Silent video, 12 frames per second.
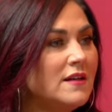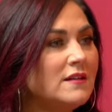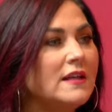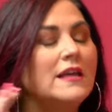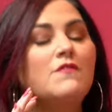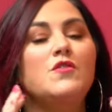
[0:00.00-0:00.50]

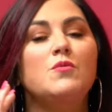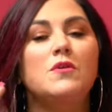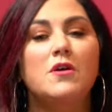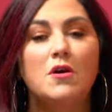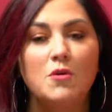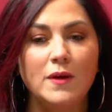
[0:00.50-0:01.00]
Like if you
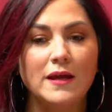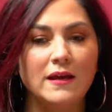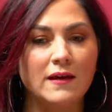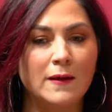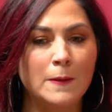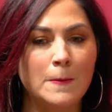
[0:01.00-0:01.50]
go
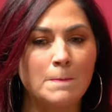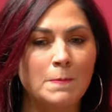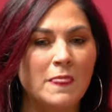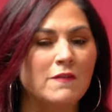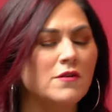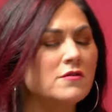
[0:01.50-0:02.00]
in
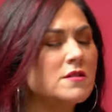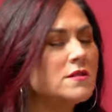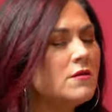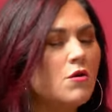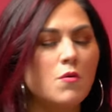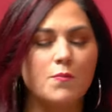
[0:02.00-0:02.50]
they're
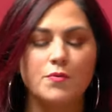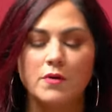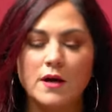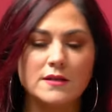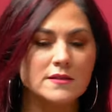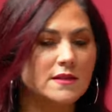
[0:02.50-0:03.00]
so
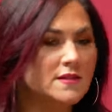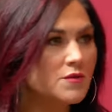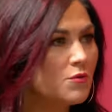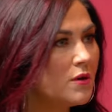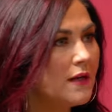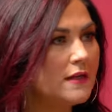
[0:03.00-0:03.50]
process
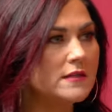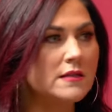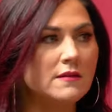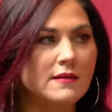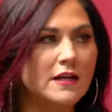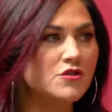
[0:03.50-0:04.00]

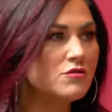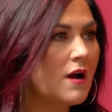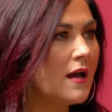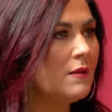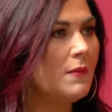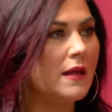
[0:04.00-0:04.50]
oriented. They
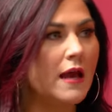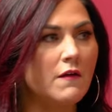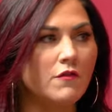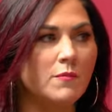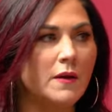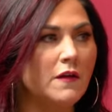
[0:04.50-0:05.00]
try to make
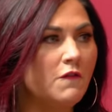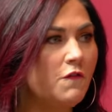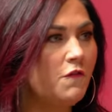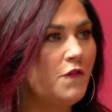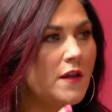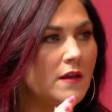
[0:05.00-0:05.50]
everybody
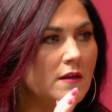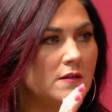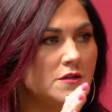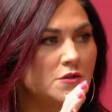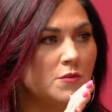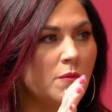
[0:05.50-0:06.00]
fit
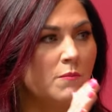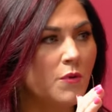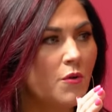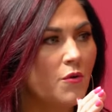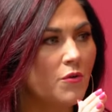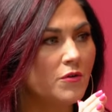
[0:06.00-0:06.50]
into a
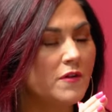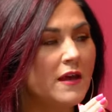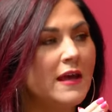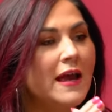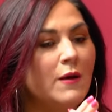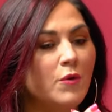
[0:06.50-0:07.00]
mold.
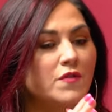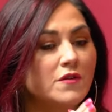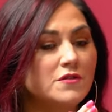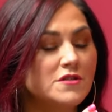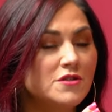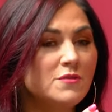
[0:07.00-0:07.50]
And what
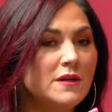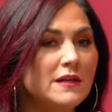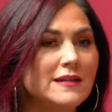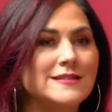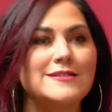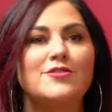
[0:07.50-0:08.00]
they're doing
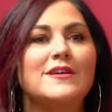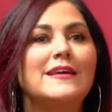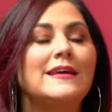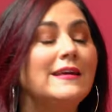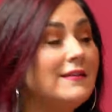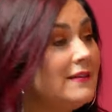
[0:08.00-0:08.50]
is they're
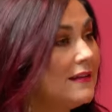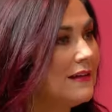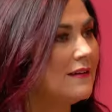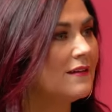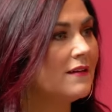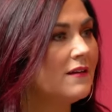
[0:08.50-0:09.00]

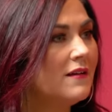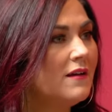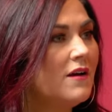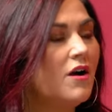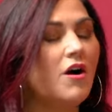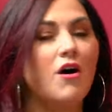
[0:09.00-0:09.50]
killing
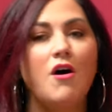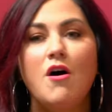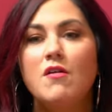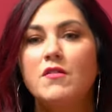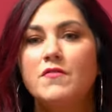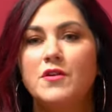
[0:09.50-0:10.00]

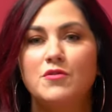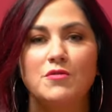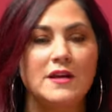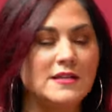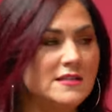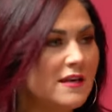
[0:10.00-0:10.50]
all of the
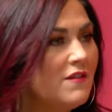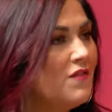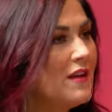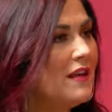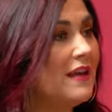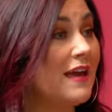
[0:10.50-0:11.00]

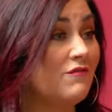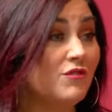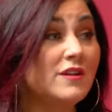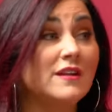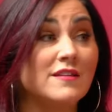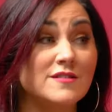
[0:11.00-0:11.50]
creativity and
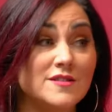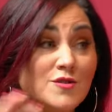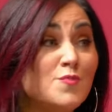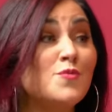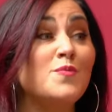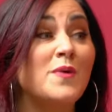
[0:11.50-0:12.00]
really the
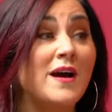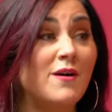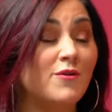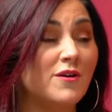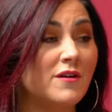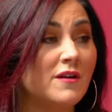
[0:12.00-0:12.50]

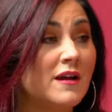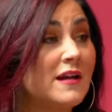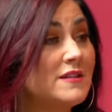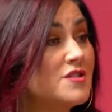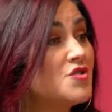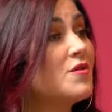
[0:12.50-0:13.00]
superpower
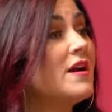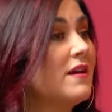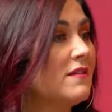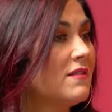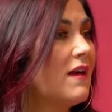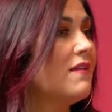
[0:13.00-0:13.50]
and
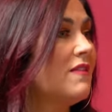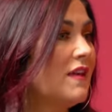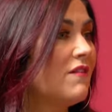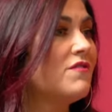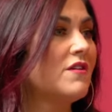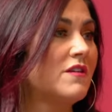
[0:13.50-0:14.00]
strength, I think,
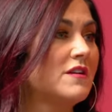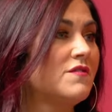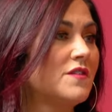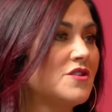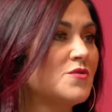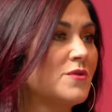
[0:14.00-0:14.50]
of their
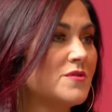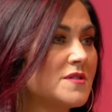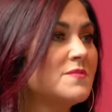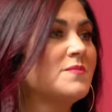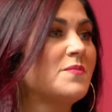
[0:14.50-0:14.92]
individuals